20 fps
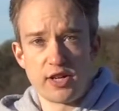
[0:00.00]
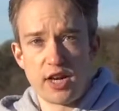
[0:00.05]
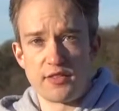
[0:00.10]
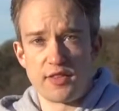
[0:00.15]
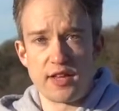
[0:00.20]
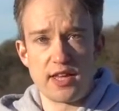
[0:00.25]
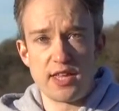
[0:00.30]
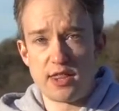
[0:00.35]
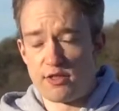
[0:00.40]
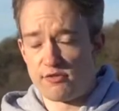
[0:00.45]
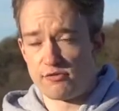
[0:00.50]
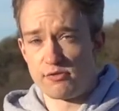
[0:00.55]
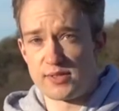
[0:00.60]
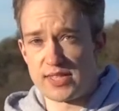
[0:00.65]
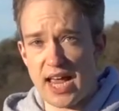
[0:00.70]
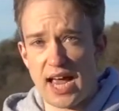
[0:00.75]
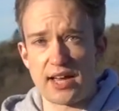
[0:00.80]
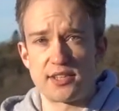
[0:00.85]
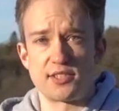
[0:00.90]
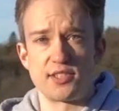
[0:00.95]
another, either through
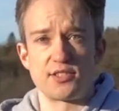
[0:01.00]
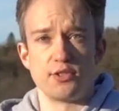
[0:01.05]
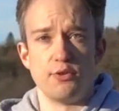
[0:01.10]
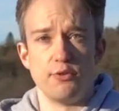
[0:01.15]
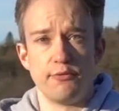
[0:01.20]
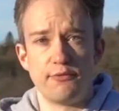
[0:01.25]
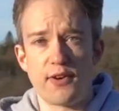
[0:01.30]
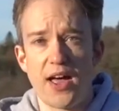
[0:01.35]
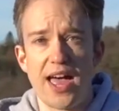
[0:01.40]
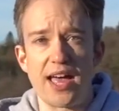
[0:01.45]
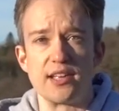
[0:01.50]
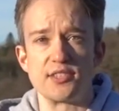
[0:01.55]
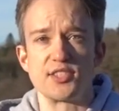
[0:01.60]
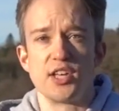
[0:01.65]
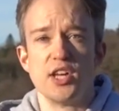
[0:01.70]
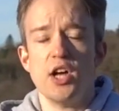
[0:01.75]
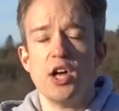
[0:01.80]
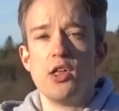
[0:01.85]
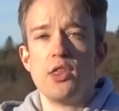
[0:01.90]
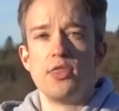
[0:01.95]
taxes or
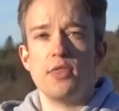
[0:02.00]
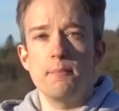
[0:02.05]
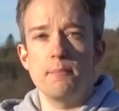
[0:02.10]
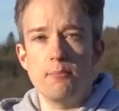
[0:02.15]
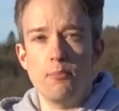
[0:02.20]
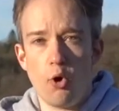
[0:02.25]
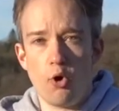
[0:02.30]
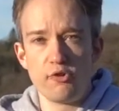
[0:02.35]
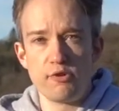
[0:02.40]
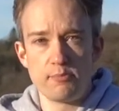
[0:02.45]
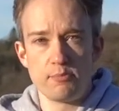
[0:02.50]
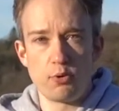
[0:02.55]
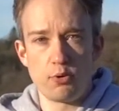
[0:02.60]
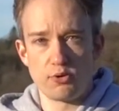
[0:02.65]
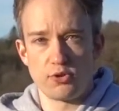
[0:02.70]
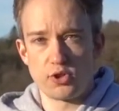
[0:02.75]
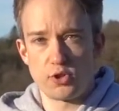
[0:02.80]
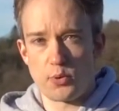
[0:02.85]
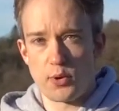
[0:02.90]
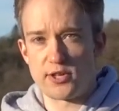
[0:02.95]
fares. The more
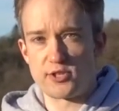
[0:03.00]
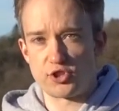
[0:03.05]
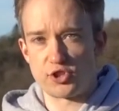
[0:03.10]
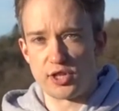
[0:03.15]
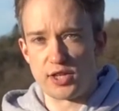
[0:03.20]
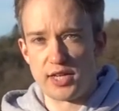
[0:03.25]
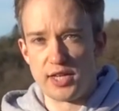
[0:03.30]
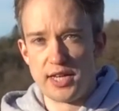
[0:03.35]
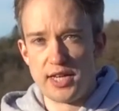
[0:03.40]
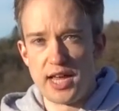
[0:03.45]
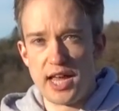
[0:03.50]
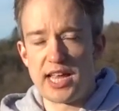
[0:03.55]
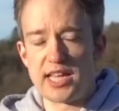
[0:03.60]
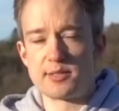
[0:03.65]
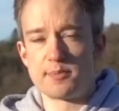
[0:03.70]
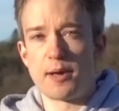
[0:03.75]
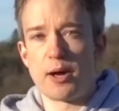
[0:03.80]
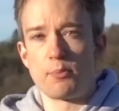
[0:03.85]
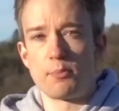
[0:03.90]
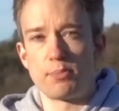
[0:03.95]
important question is
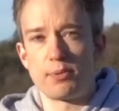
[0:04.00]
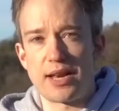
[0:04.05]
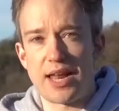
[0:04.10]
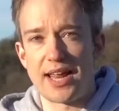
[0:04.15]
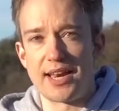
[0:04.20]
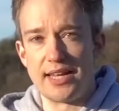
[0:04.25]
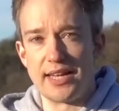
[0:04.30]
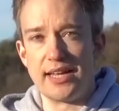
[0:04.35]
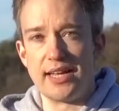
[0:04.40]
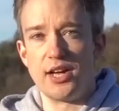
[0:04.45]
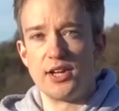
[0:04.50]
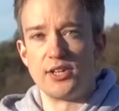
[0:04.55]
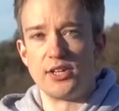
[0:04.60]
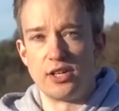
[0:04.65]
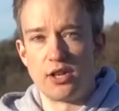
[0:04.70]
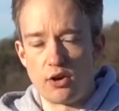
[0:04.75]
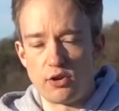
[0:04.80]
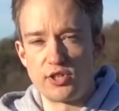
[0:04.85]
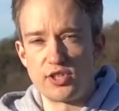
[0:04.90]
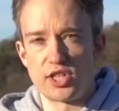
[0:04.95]
about planning
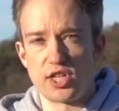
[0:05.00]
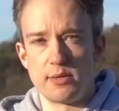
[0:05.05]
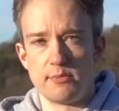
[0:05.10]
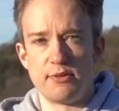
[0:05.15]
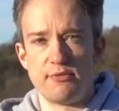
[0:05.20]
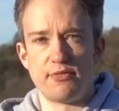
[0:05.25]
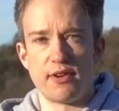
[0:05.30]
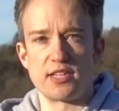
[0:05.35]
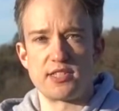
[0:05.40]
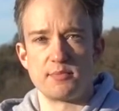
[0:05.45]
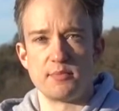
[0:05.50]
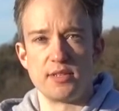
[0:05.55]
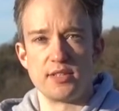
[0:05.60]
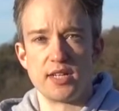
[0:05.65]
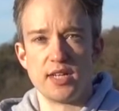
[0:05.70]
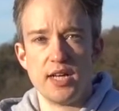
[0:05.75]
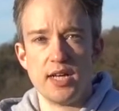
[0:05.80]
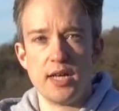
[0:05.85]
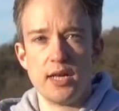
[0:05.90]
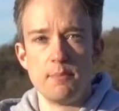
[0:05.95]
and long-term investment,
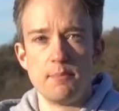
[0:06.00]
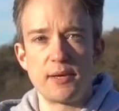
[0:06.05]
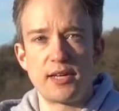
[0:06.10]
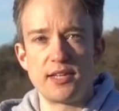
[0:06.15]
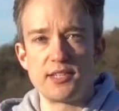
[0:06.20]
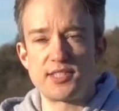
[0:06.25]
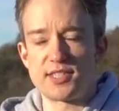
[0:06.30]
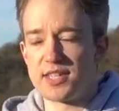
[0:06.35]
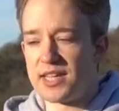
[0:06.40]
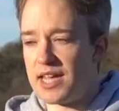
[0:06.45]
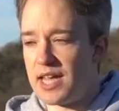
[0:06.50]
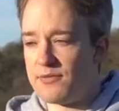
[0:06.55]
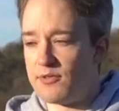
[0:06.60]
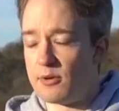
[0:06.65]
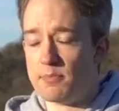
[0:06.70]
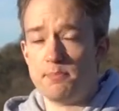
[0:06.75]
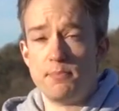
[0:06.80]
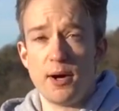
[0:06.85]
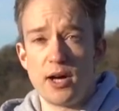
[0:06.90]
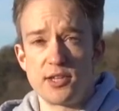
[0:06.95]
because if
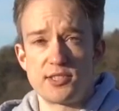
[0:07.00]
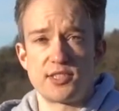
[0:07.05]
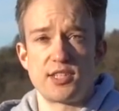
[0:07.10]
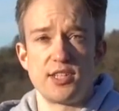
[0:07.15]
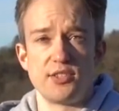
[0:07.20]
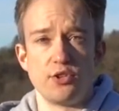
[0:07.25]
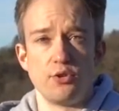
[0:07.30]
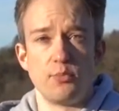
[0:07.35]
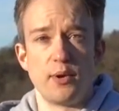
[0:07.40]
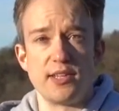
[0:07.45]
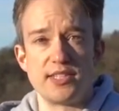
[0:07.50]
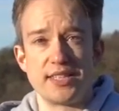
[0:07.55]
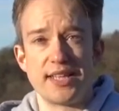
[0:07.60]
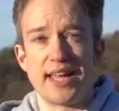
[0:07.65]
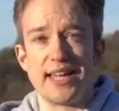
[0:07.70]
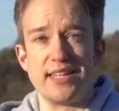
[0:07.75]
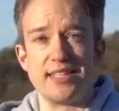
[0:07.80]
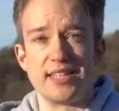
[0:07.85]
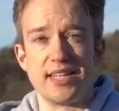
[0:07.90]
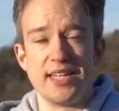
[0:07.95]
your bus is always
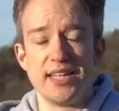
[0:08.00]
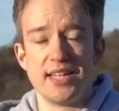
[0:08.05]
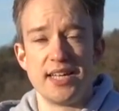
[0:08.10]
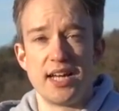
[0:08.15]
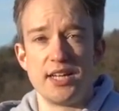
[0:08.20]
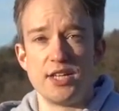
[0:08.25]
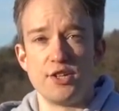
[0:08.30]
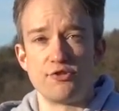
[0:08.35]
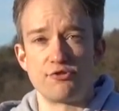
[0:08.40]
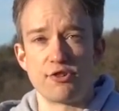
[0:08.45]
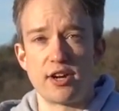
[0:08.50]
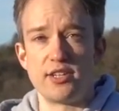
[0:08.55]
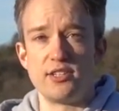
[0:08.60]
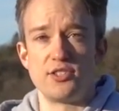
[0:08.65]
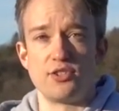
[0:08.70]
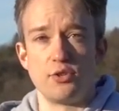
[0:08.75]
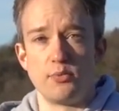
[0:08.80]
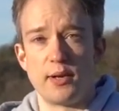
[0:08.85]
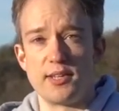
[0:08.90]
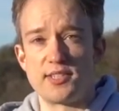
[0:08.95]
late and your
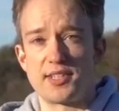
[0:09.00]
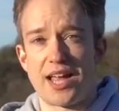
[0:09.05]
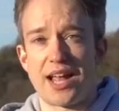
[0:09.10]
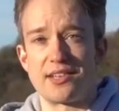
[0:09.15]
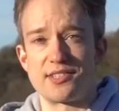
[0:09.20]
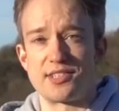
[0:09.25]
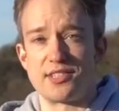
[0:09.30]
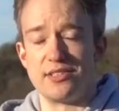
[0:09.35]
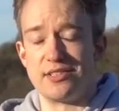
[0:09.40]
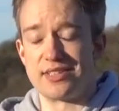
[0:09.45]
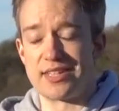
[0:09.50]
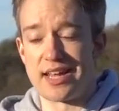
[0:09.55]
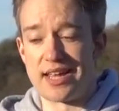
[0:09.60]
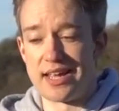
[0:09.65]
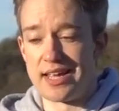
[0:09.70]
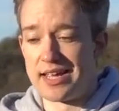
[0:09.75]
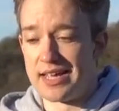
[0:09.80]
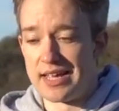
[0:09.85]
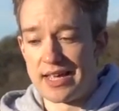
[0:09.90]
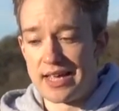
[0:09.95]
train's always cancelled,
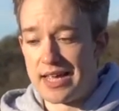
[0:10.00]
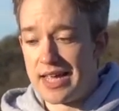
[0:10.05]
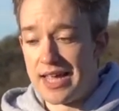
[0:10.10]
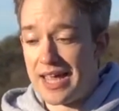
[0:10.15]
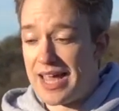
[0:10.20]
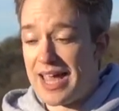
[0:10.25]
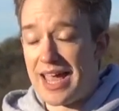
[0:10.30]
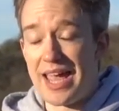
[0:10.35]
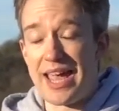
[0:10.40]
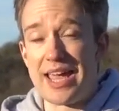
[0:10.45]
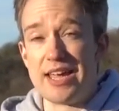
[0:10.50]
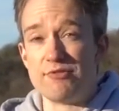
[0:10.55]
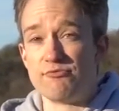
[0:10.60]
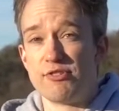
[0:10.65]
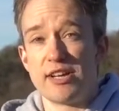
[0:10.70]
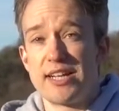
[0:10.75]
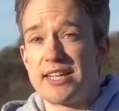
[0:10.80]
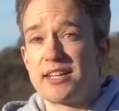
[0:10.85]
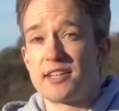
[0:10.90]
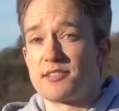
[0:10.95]
it
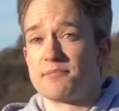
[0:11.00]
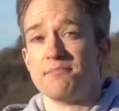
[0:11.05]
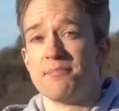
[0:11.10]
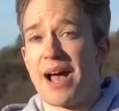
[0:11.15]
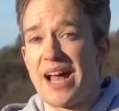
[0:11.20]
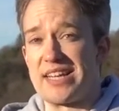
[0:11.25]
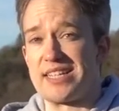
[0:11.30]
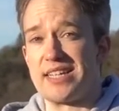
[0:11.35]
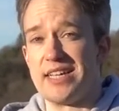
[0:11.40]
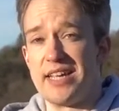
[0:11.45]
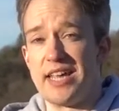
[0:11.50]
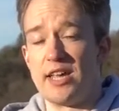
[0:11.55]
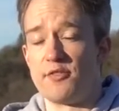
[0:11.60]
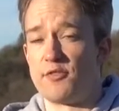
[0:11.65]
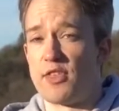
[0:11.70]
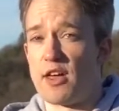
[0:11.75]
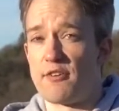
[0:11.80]
really doesn't matter if